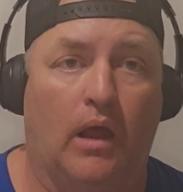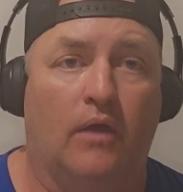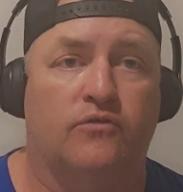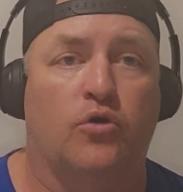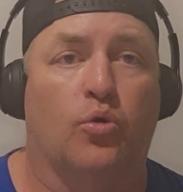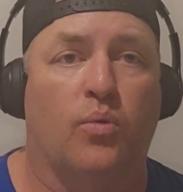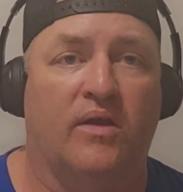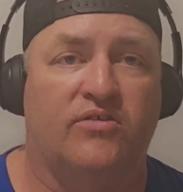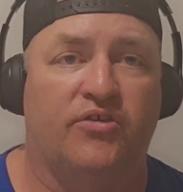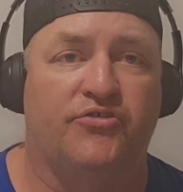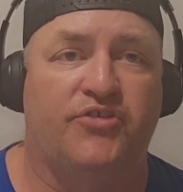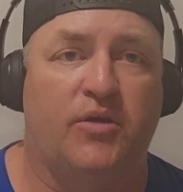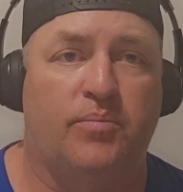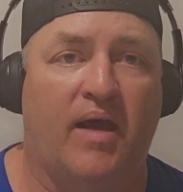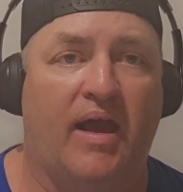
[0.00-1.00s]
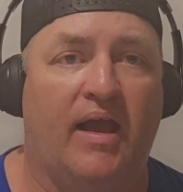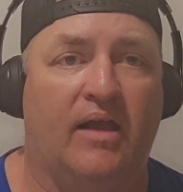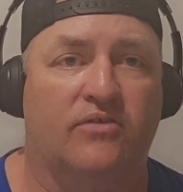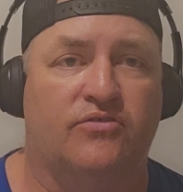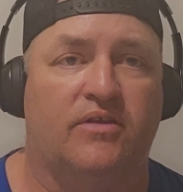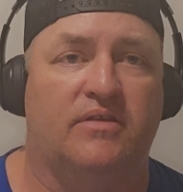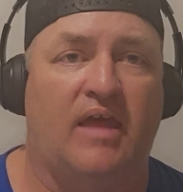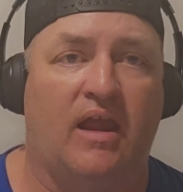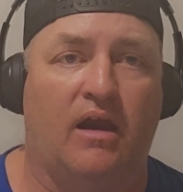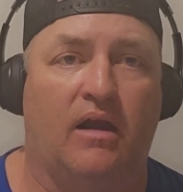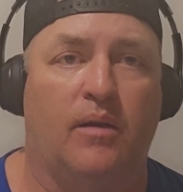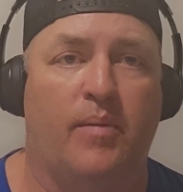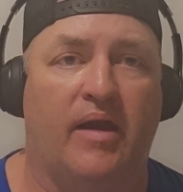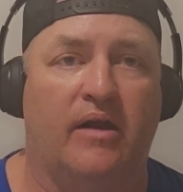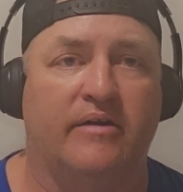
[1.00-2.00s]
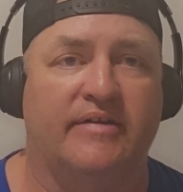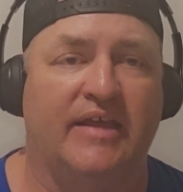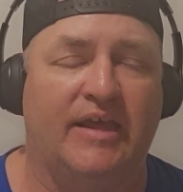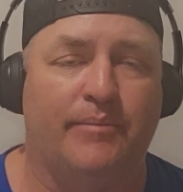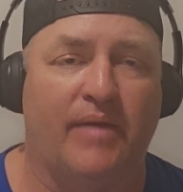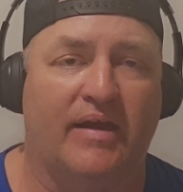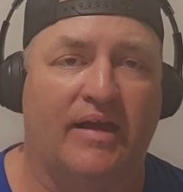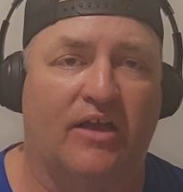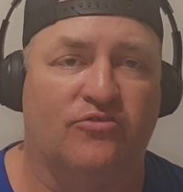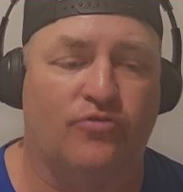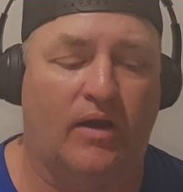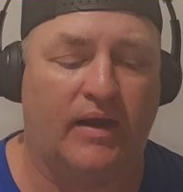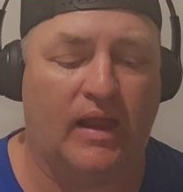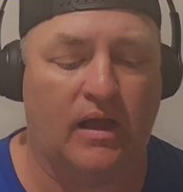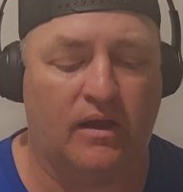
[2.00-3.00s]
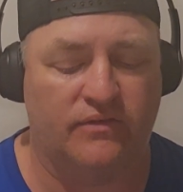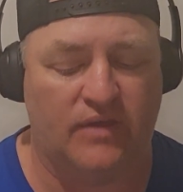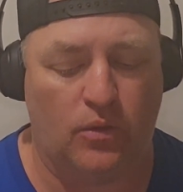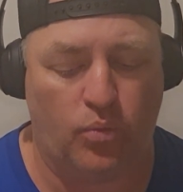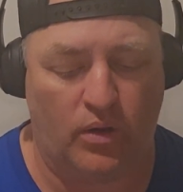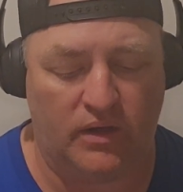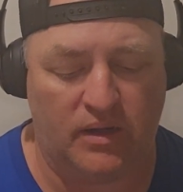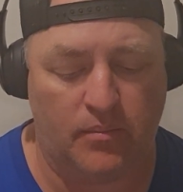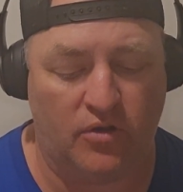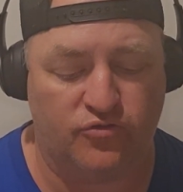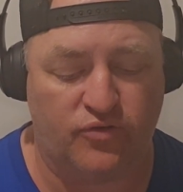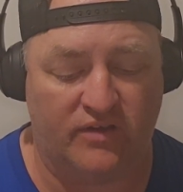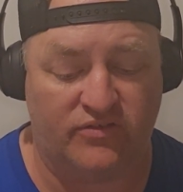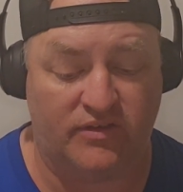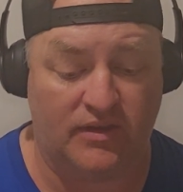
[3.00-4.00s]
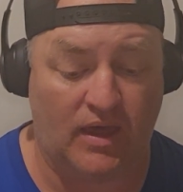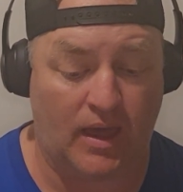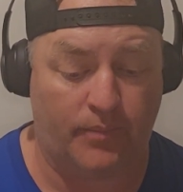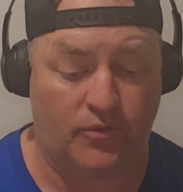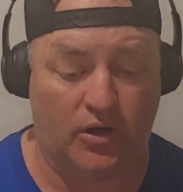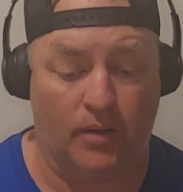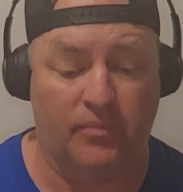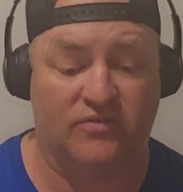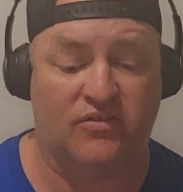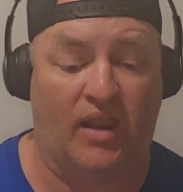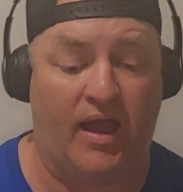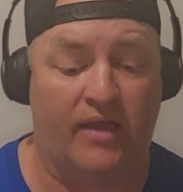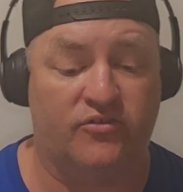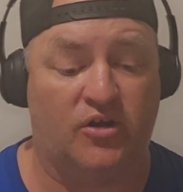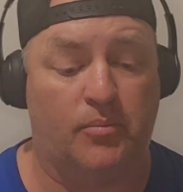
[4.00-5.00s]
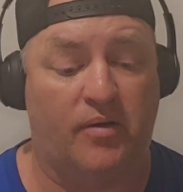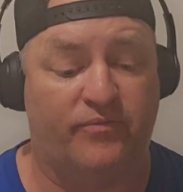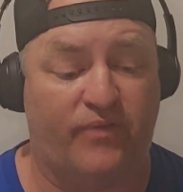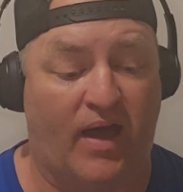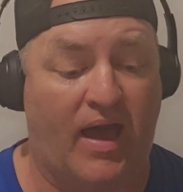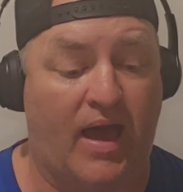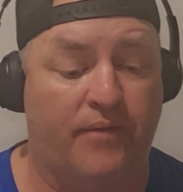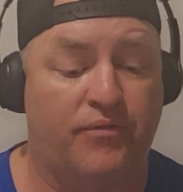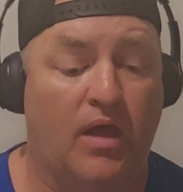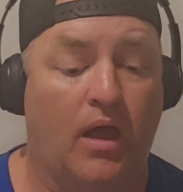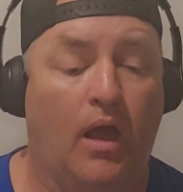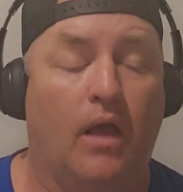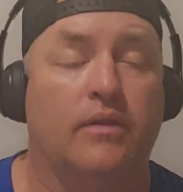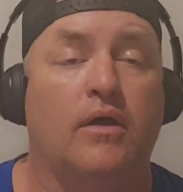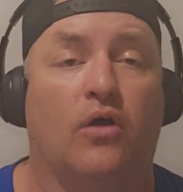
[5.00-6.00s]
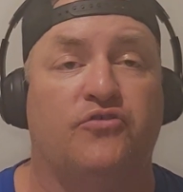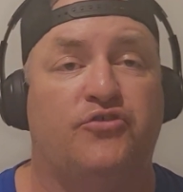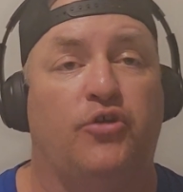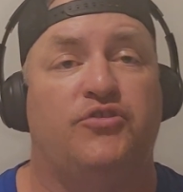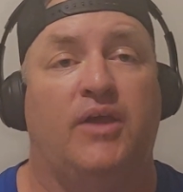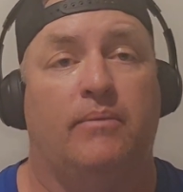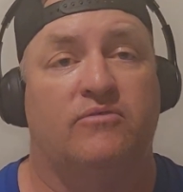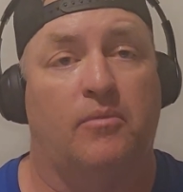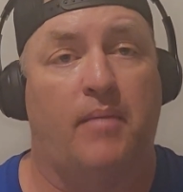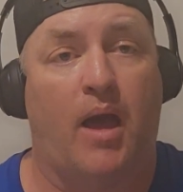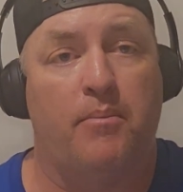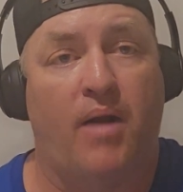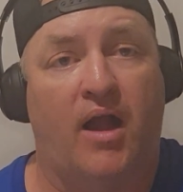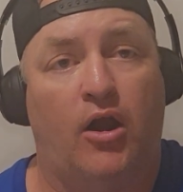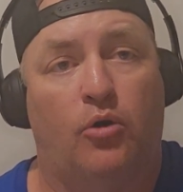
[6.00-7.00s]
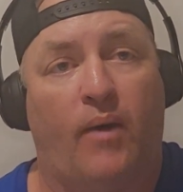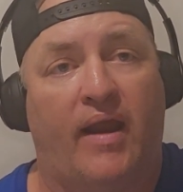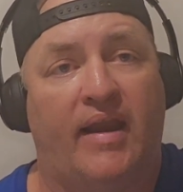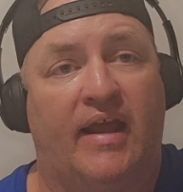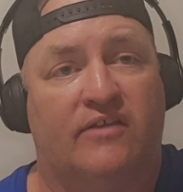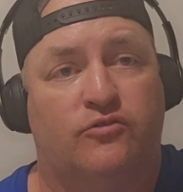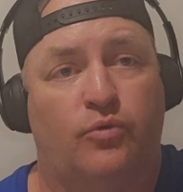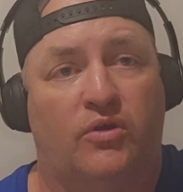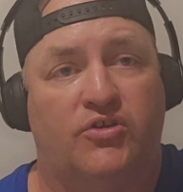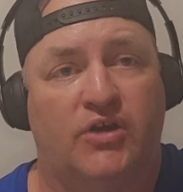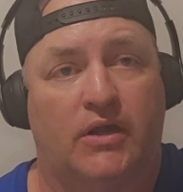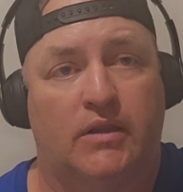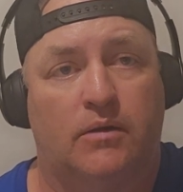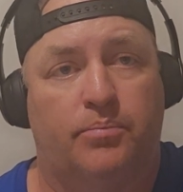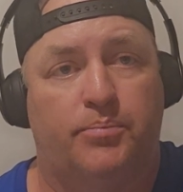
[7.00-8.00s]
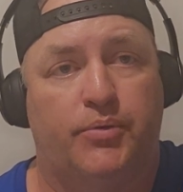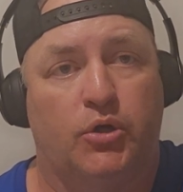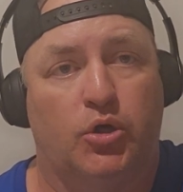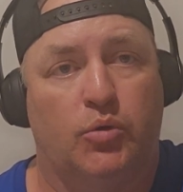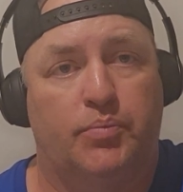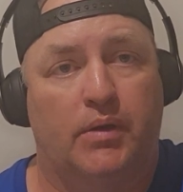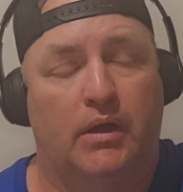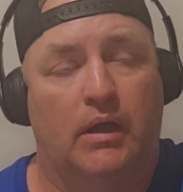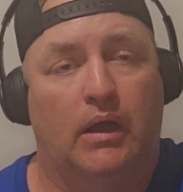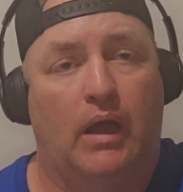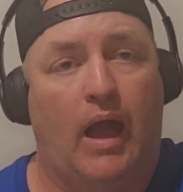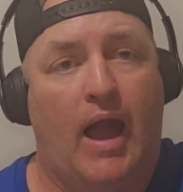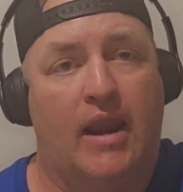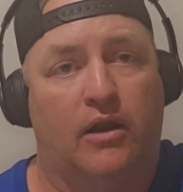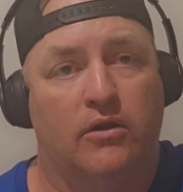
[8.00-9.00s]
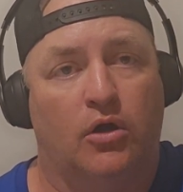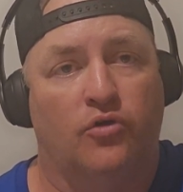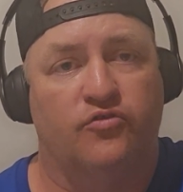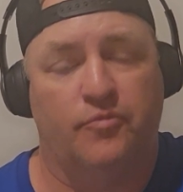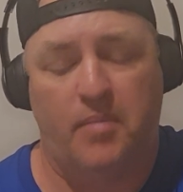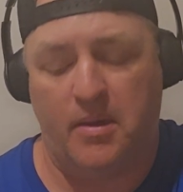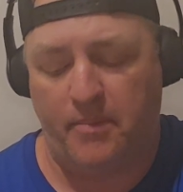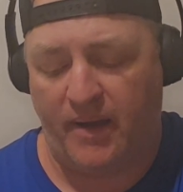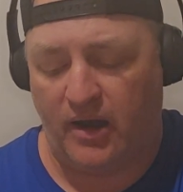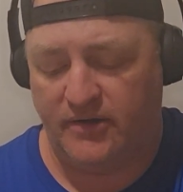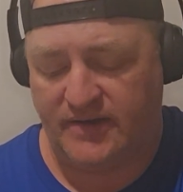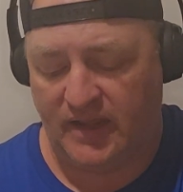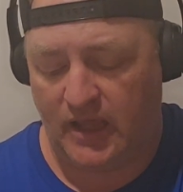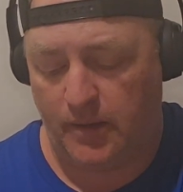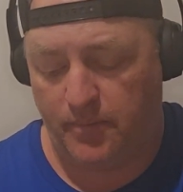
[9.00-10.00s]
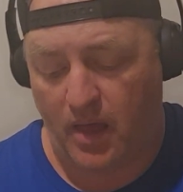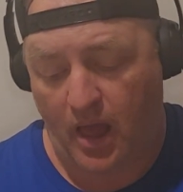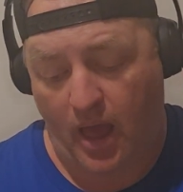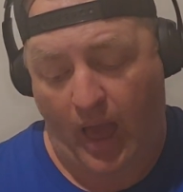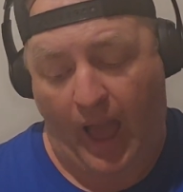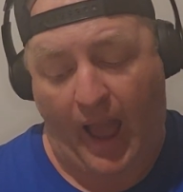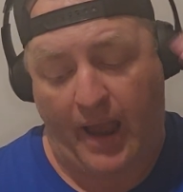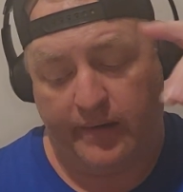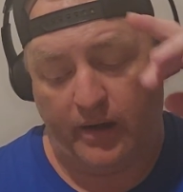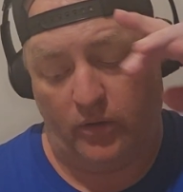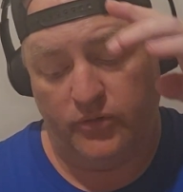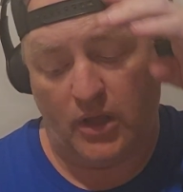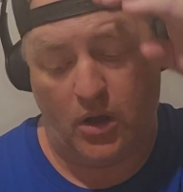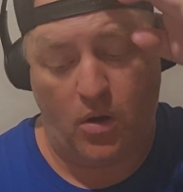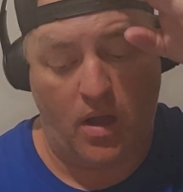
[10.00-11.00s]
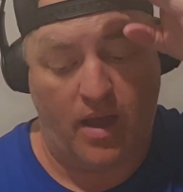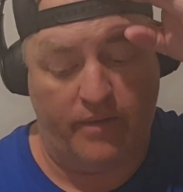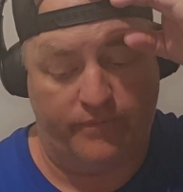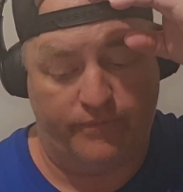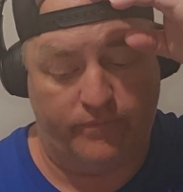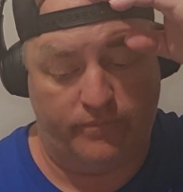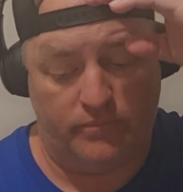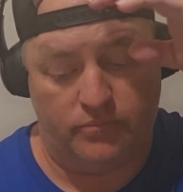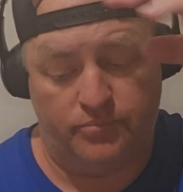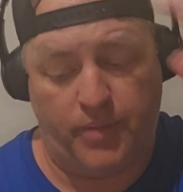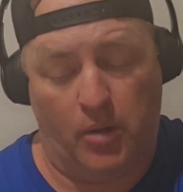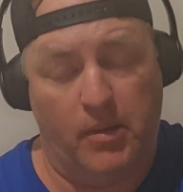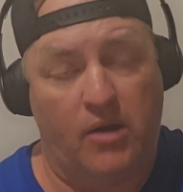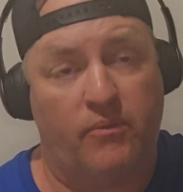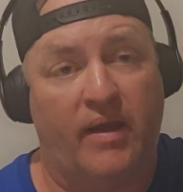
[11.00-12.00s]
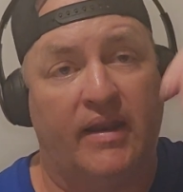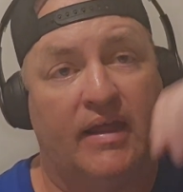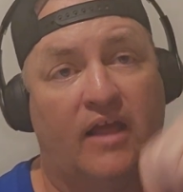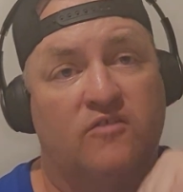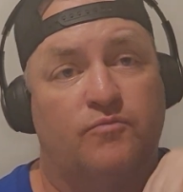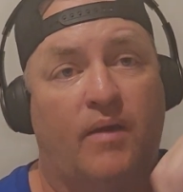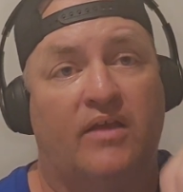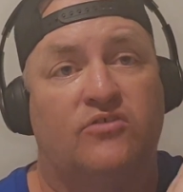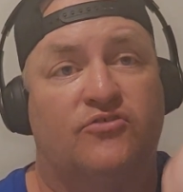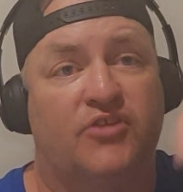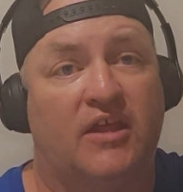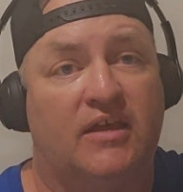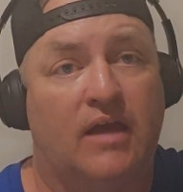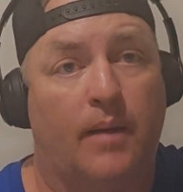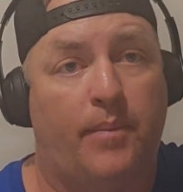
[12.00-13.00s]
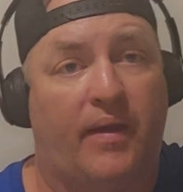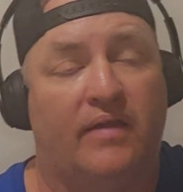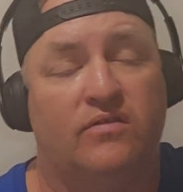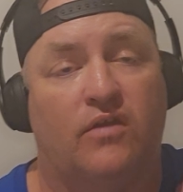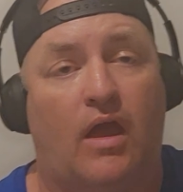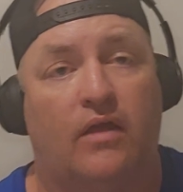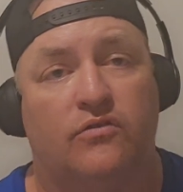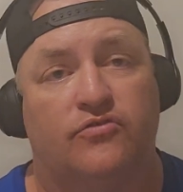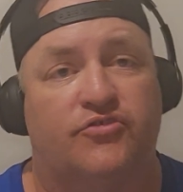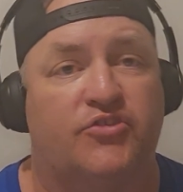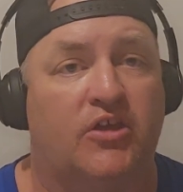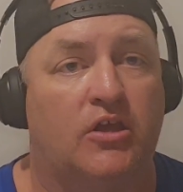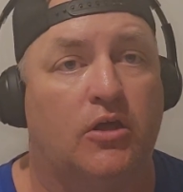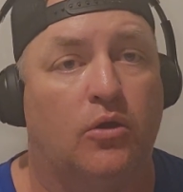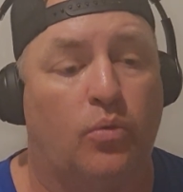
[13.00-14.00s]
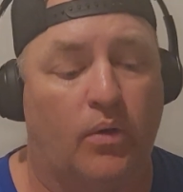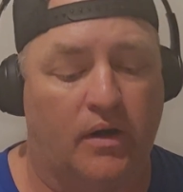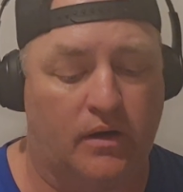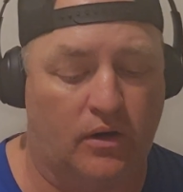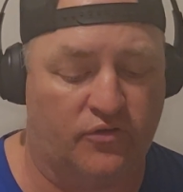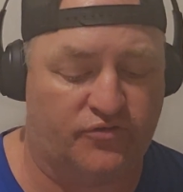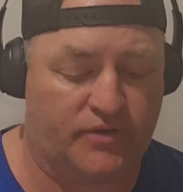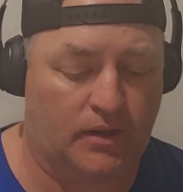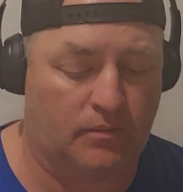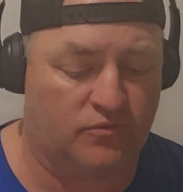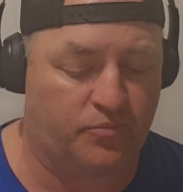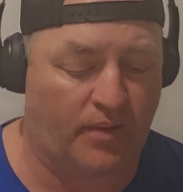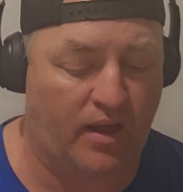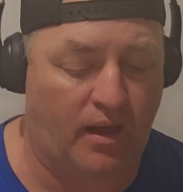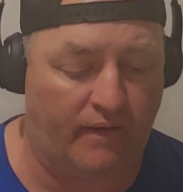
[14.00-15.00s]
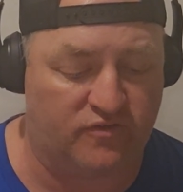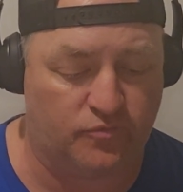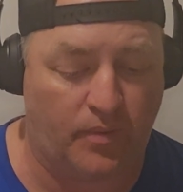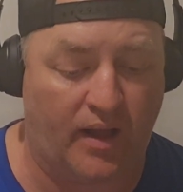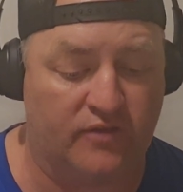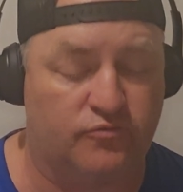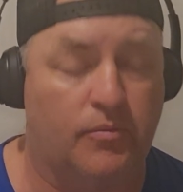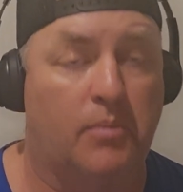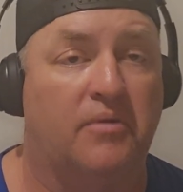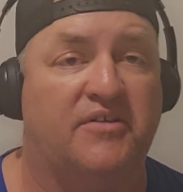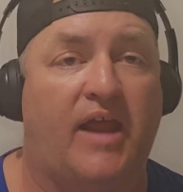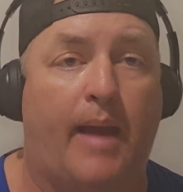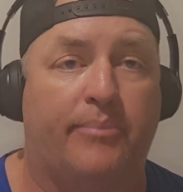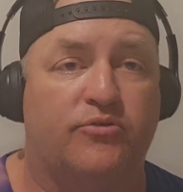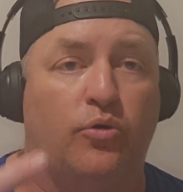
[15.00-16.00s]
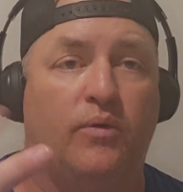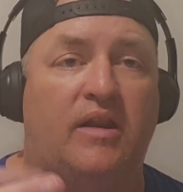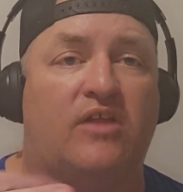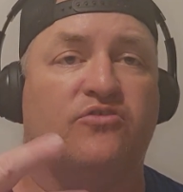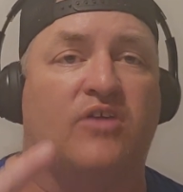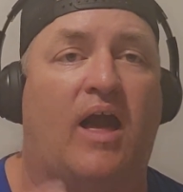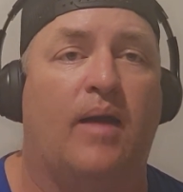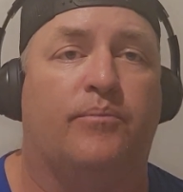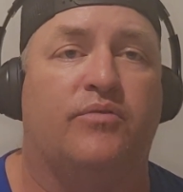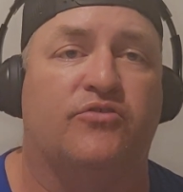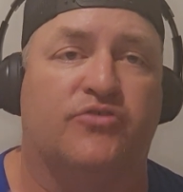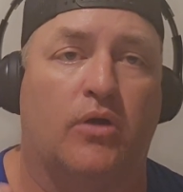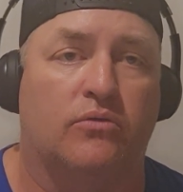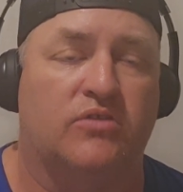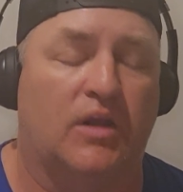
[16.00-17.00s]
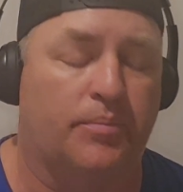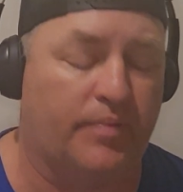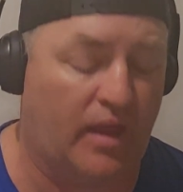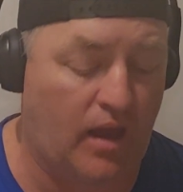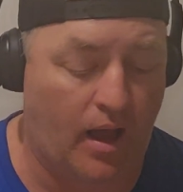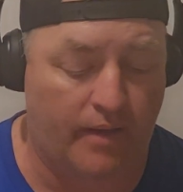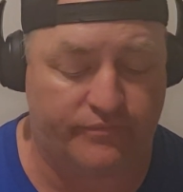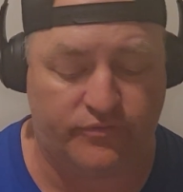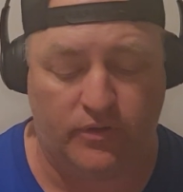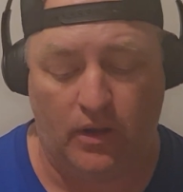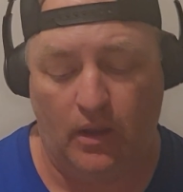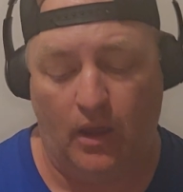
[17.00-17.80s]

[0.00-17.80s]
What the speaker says: So recency bias. They are the better team, I guess, right now because they won the most recent game. Columbus Lions are number 5. Those two teams in my mind are right next to each other. Boop. I don't know who's going to be a better team. I don't know if Beaumont Renegades may sneak up and steal one of those teams' playoff spots. Remember, top 2 in each conference go to the playoffs.